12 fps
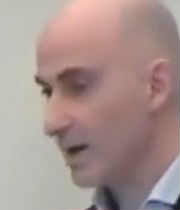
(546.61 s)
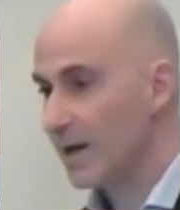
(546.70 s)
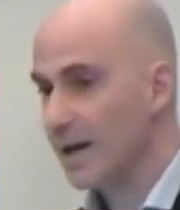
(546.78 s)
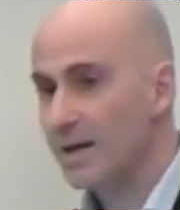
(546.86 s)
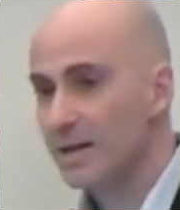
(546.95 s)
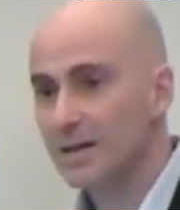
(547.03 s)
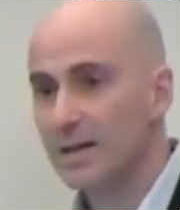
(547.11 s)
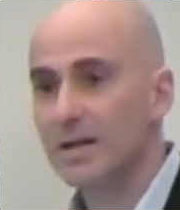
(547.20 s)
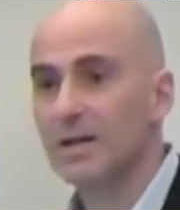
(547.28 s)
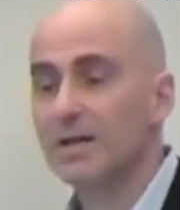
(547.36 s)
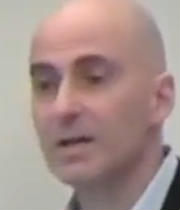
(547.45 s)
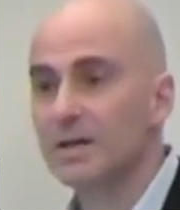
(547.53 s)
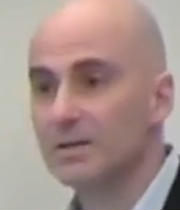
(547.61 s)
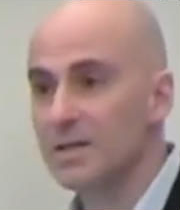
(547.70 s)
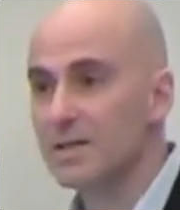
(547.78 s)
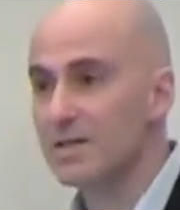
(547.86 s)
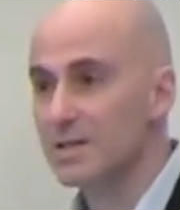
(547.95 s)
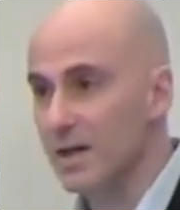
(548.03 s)
and uh,
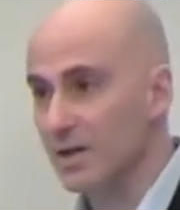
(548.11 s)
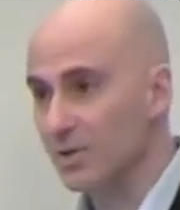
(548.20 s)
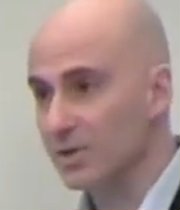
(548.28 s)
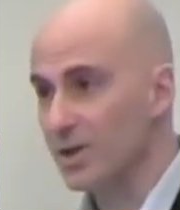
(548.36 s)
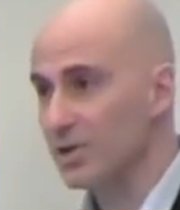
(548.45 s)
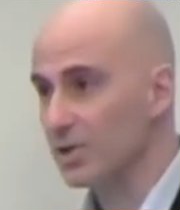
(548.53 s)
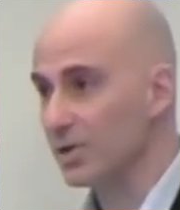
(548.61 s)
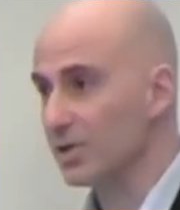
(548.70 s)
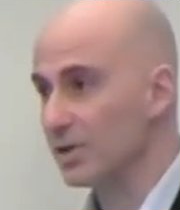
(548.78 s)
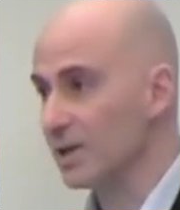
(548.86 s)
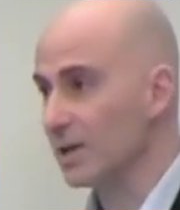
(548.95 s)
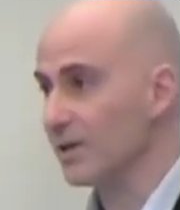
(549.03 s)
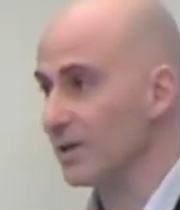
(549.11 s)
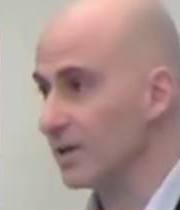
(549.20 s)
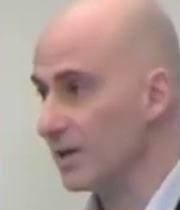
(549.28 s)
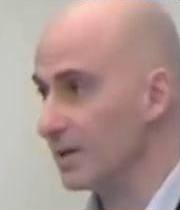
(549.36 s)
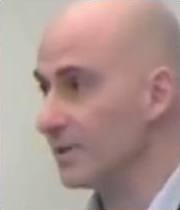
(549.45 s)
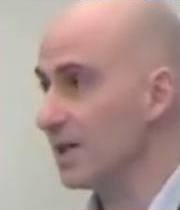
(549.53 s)
this is the condition uh,
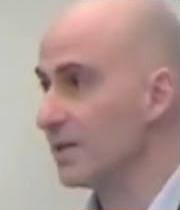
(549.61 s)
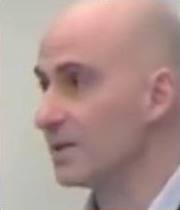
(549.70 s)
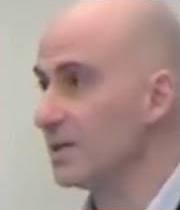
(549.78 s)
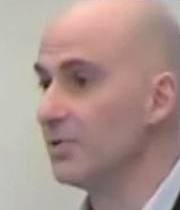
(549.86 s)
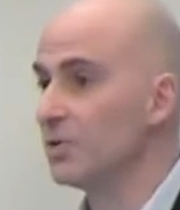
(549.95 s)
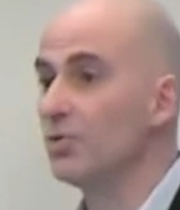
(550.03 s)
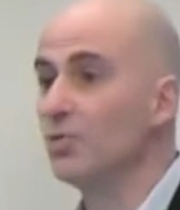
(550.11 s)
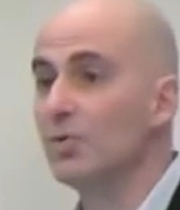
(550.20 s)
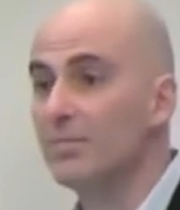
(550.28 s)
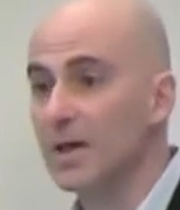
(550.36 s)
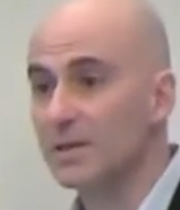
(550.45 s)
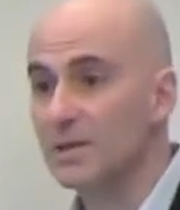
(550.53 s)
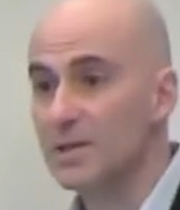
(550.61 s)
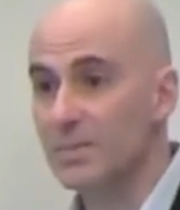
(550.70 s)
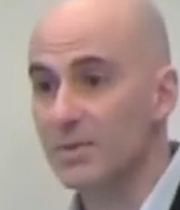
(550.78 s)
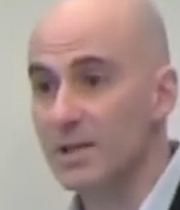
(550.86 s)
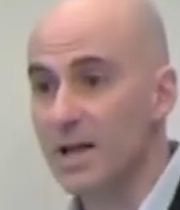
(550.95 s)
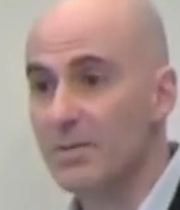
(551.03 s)
relative to
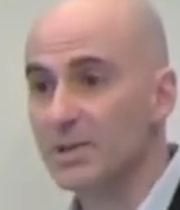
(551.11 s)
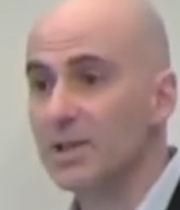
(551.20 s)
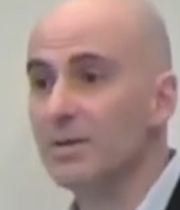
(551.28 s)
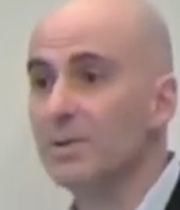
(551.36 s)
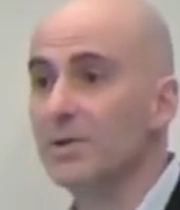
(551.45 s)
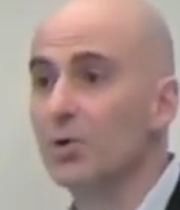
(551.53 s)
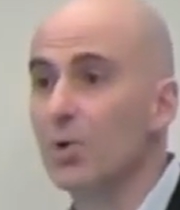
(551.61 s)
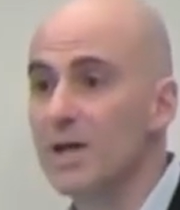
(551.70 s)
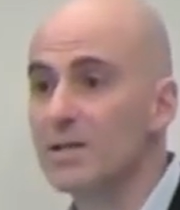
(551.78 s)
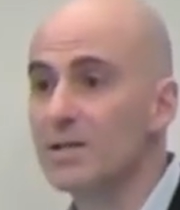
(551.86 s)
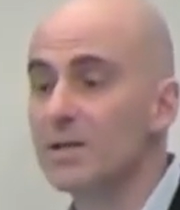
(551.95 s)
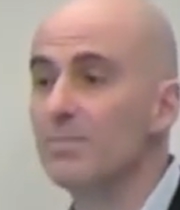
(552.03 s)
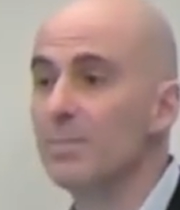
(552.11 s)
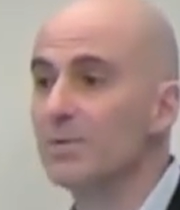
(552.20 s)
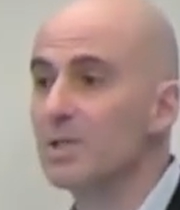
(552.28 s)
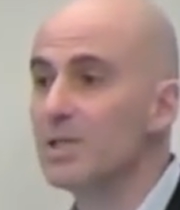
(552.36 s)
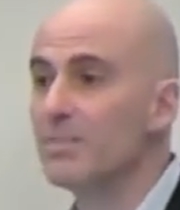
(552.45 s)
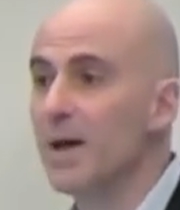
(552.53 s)
multidisciplinarity, requesting
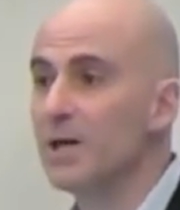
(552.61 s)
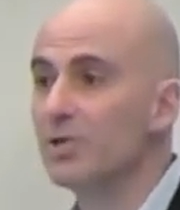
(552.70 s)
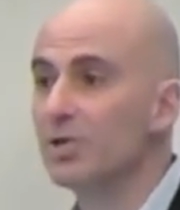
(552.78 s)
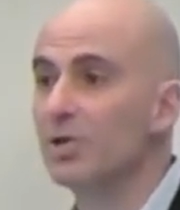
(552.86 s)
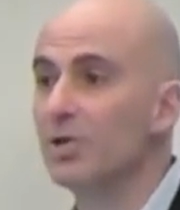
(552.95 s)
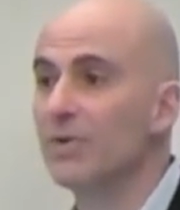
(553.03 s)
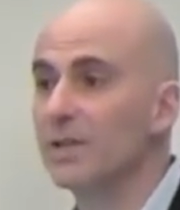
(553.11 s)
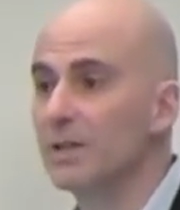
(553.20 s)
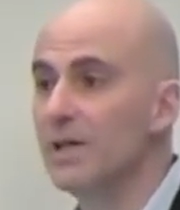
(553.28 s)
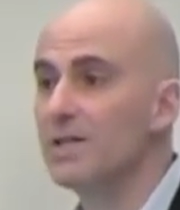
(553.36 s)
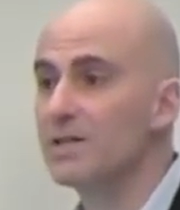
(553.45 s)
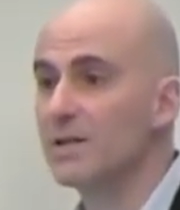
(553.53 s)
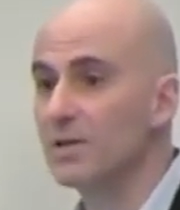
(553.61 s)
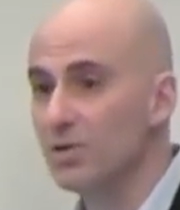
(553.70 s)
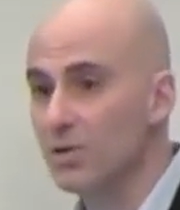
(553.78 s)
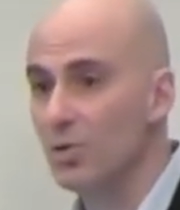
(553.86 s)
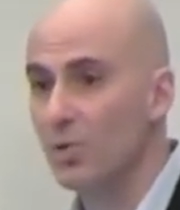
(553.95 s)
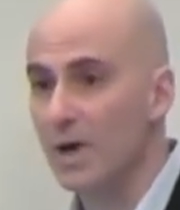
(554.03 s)
participation of at least
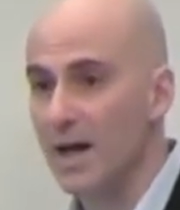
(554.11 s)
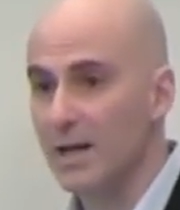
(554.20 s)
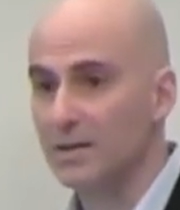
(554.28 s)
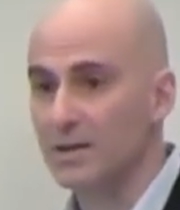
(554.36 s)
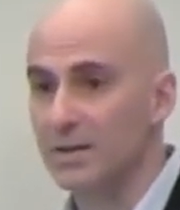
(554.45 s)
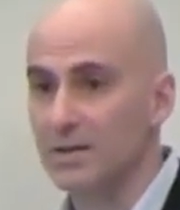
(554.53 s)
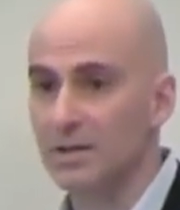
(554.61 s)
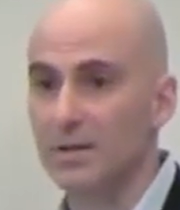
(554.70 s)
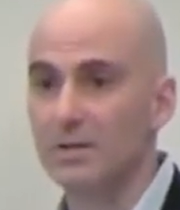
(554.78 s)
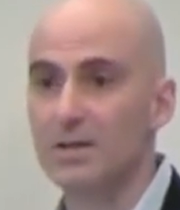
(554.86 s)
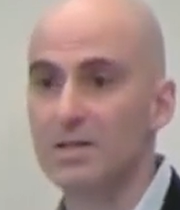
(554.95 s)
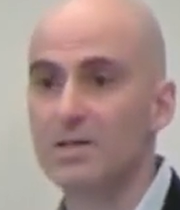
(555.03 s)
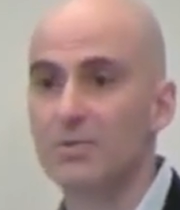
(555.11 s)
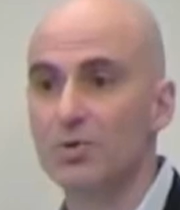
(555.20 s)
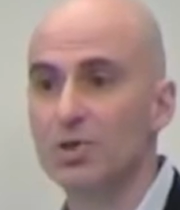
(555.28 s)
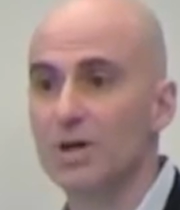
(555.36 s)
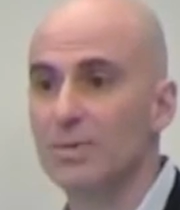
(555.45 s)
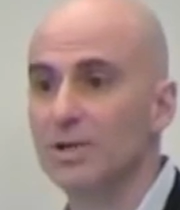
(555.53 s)
two entities
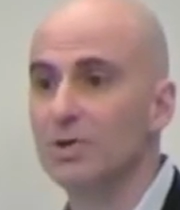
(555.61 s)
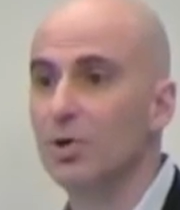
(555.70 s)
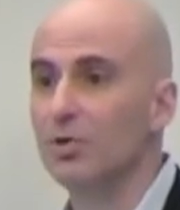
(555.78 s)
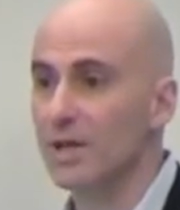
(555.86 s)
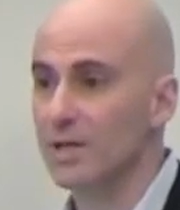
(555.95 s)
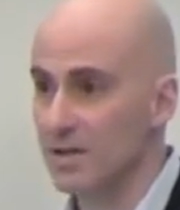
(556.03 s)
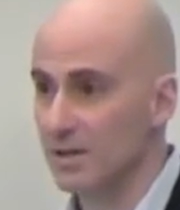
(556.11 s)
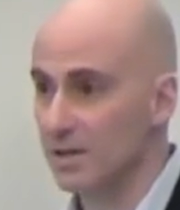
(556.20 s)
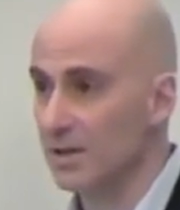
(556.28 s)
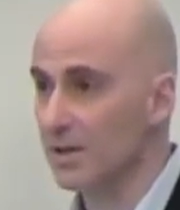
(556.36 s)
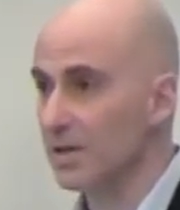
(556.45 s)
which are non-ICT.